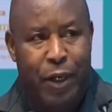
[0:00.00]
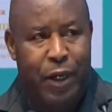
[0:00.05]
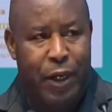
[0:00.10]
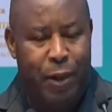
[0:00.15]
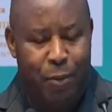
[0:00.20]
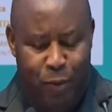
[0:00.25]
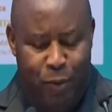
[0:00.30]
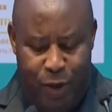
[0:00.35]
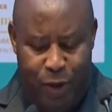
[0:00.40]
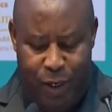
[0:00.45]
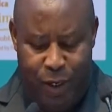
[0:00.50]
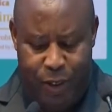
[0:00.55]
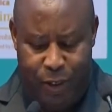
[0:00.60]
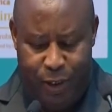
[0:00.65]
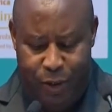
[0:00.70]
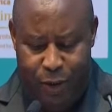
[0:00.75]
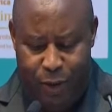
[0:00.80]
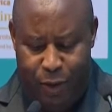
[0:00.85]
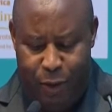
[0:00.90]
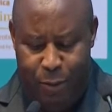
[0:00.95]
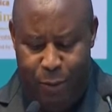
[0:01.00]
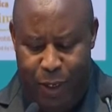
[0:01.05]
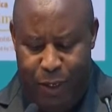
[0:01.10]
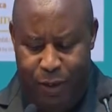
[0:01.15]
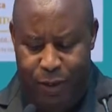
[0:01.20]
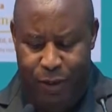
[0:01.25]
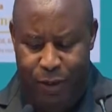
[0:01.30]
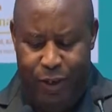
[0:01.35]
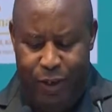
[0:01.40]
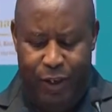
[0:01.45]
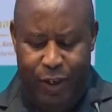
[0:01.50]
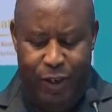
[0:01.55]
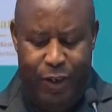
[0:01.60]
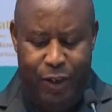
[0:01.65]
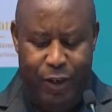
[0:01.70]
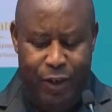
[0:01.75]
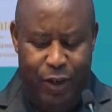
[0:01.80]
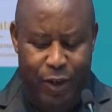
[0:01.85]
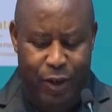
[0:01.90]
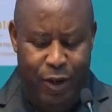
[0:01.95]
At the outset,
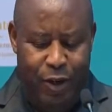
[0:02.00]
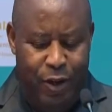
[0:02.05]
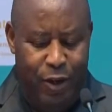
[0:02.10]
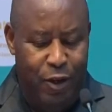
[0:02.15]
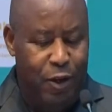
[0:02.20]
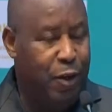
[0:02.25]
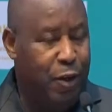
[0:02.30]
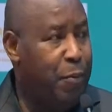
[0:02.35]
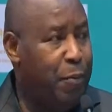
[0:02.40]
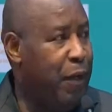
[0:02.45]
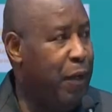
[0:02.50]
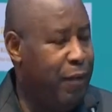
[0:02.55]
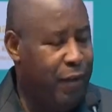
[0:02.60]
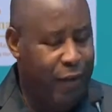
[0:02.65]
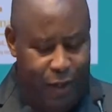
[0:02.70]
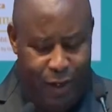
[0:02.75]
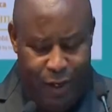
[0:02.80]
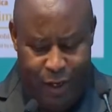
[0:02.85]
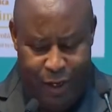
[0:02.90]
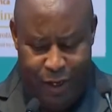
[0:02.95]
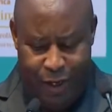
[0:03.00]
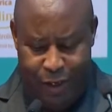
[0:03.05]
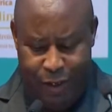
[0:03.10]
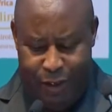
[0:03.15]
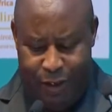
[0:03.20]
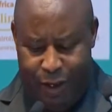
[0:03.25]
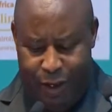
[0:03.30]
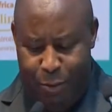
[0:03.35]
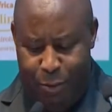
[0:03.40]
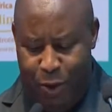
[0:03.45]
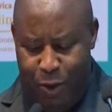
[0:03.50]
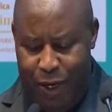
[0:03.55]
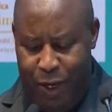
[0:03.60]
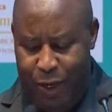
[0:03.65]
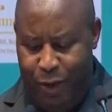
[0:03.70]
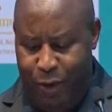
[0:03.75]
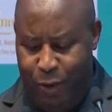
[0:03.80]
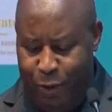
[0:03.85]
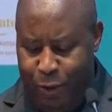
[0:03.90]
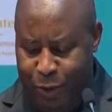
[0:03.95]
may I
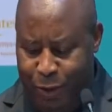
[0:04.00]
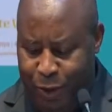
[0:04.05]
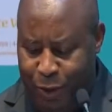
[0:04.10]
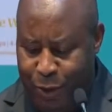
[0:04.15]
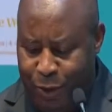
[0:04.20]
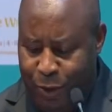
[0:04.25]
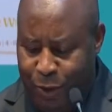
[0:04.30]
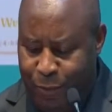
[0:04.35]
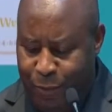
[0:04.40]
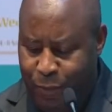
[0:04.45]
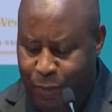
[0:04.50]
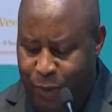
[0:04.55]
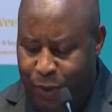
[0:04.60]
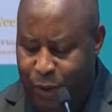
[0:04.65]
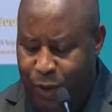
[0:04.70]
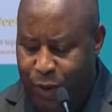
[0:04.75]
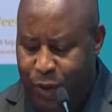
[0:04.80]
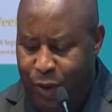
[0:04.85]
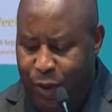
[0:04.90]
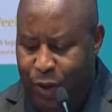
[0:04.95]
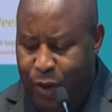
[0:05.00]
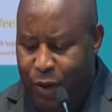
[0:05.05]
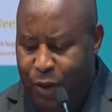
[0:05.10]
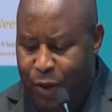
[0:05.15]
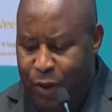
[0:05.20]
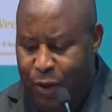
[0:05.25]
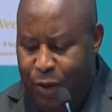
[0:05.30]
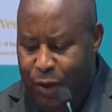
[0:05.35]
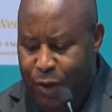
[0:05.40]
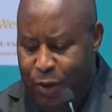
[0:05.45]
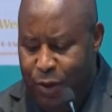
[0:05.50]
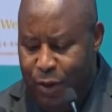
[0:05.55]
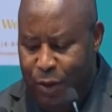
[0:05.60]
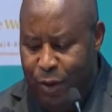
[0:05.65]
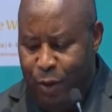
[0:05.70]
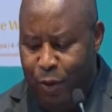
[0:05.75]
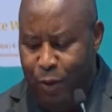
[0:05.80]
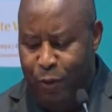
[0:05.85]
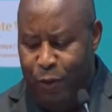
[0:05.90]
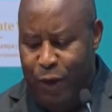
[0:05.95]
thank President
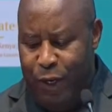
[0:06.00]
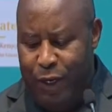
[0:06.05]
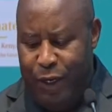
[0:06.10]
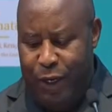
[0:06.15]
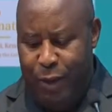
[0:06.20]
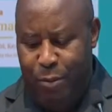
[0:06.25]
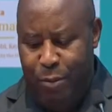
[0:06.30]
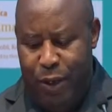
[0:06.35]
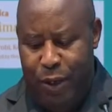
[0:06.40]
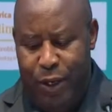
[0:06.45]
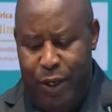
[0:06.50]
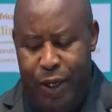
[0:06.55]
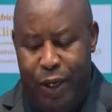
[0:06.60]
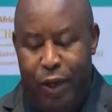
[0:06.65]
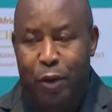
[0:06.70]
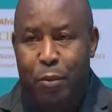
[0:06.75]
Samoei Ruto,